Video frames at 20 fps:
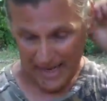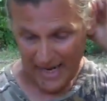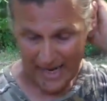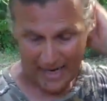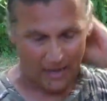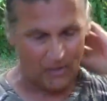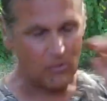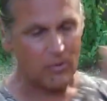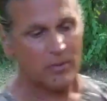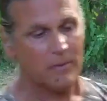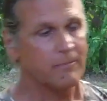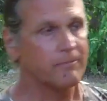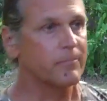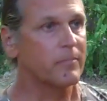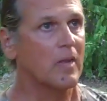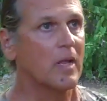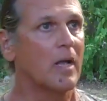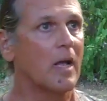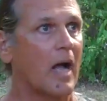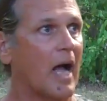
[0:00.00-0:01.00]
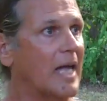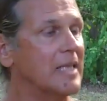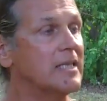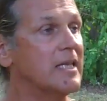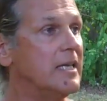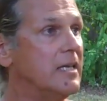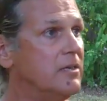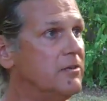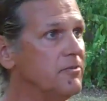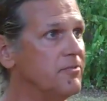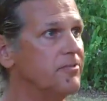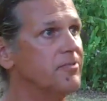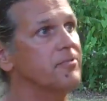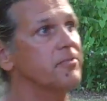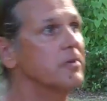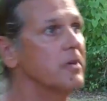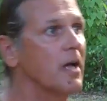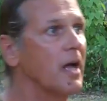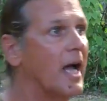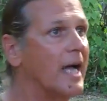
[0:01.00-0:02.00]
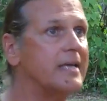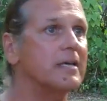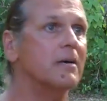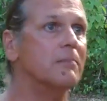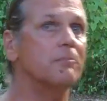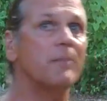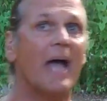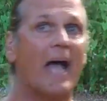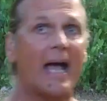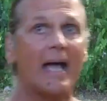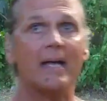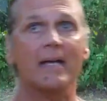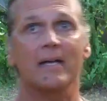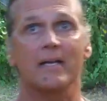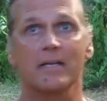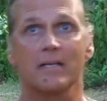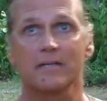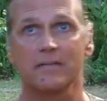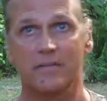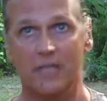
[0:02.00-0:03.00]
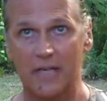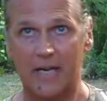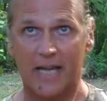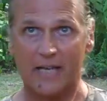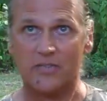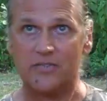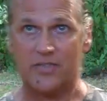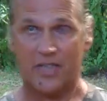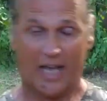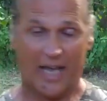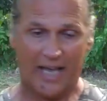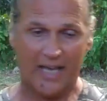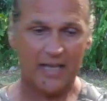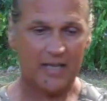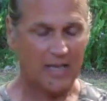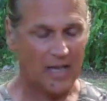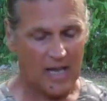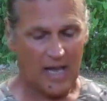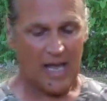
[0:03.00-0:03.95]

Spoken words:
Now, I leave, I come back the next day,